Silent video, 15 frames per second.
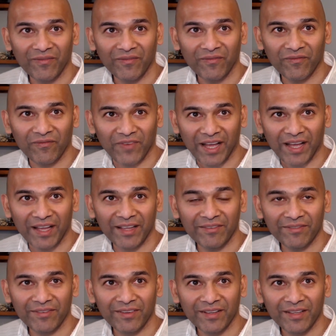
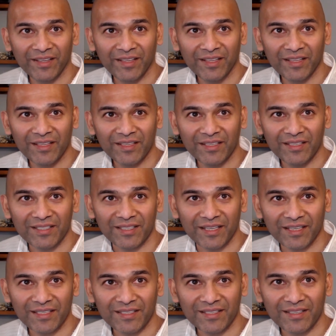5,
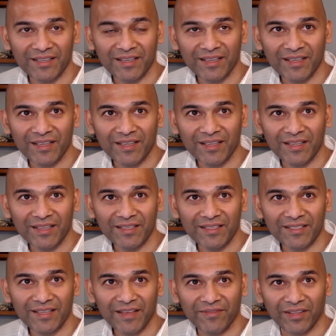6,
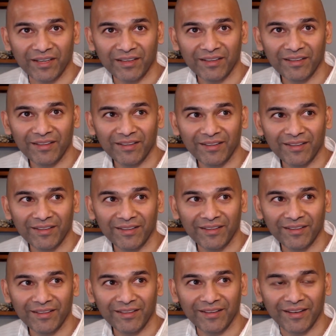7.
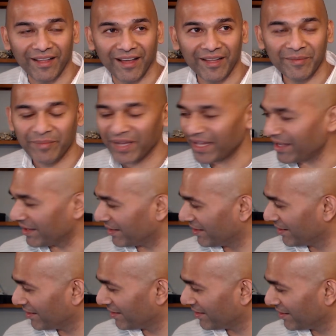Not bad.
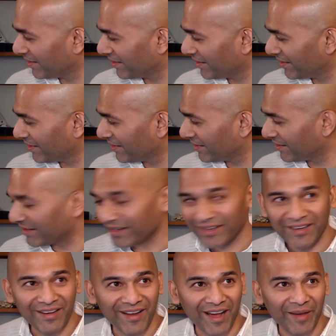
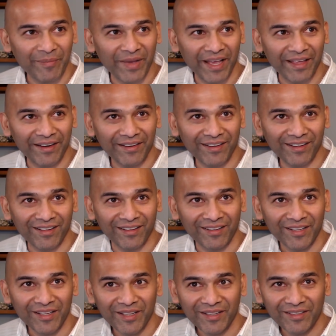Not bad at all.
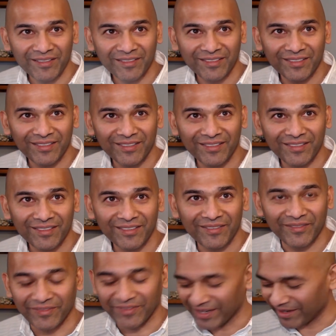
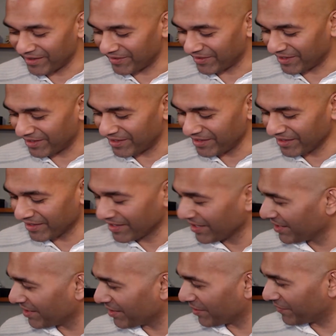Very, very good.
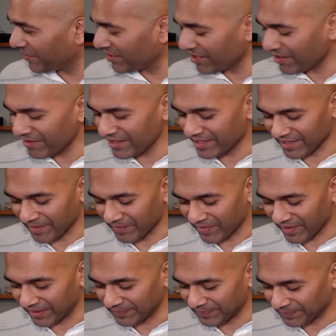Now, if you notice
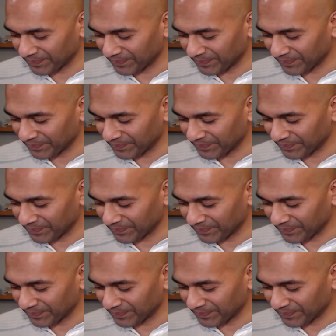something,